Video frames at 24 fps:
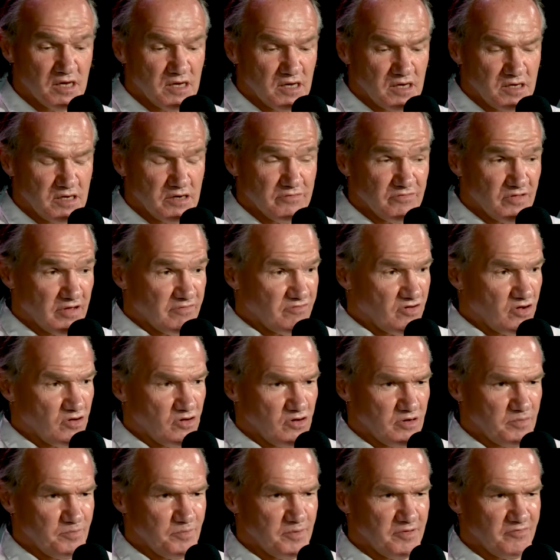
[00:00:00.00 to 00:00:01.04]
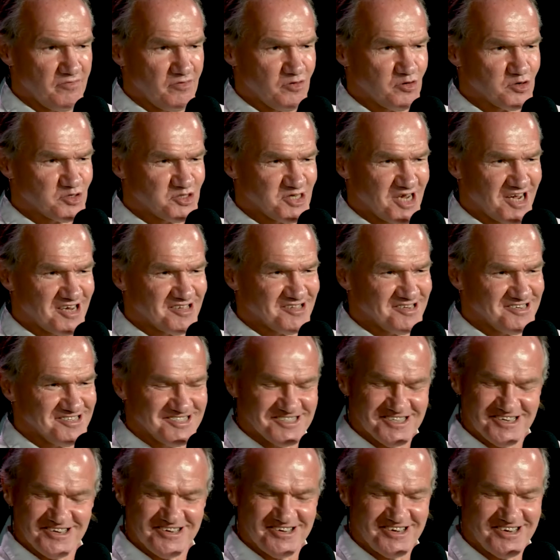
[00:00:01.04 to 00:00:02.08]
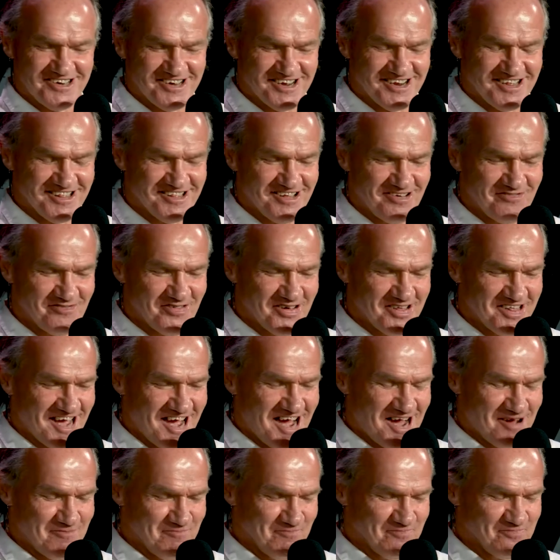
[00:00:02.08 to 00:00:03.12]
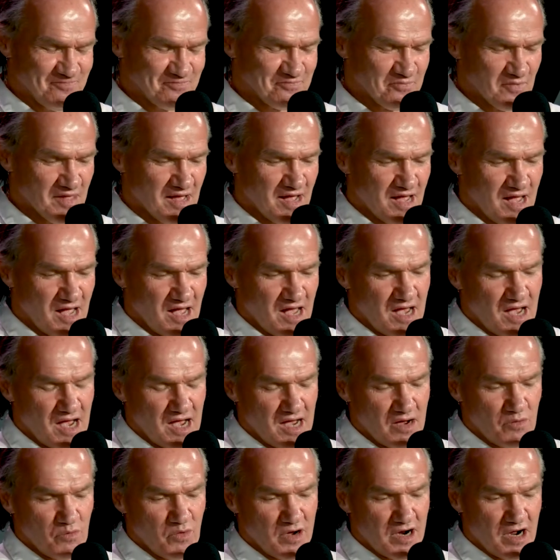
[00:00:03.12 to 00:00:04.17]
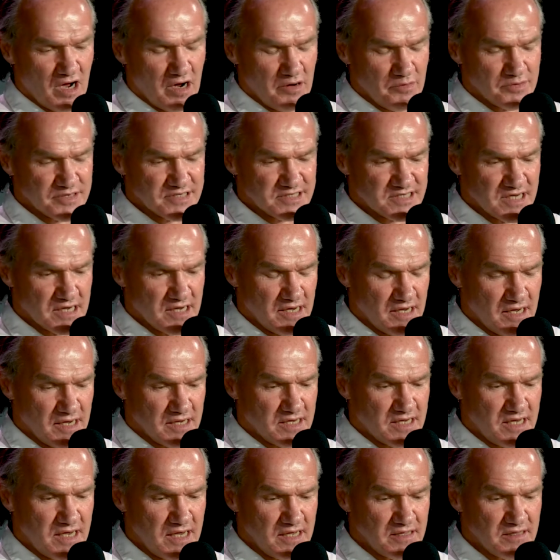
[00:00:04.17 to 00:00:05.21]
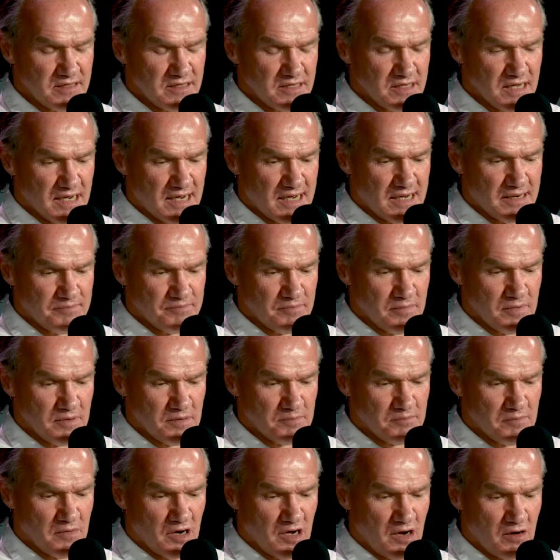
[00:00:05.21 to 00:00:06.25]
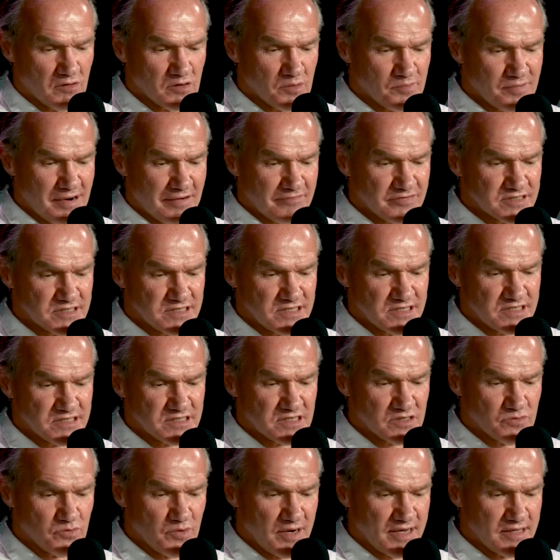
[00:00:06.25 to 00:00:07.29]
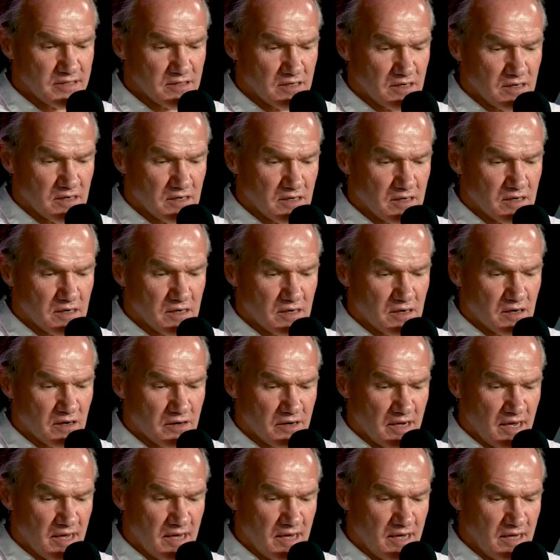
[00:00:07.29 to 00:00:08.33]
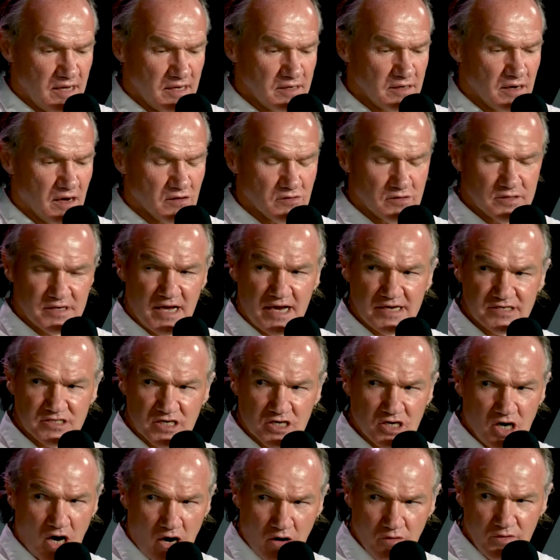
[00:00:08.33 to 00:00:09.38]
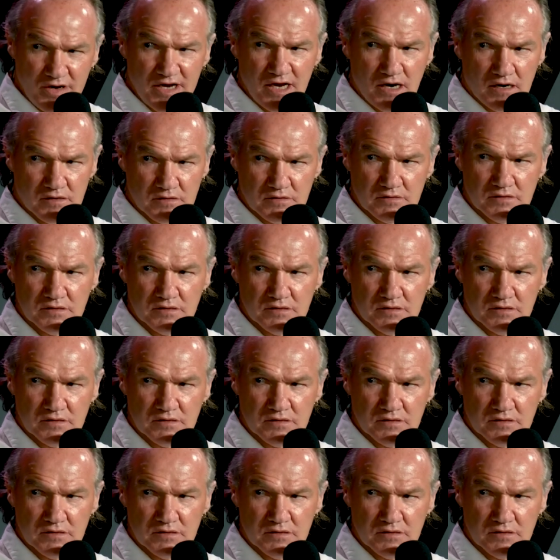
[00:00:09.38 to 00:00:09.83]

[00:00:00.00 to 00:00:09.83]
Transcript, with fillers: You've never heard it before, Jacqueline, so you're going to love it. Um, when I was a, a kid, um, my older brother and sister went on a holiday to Corryong.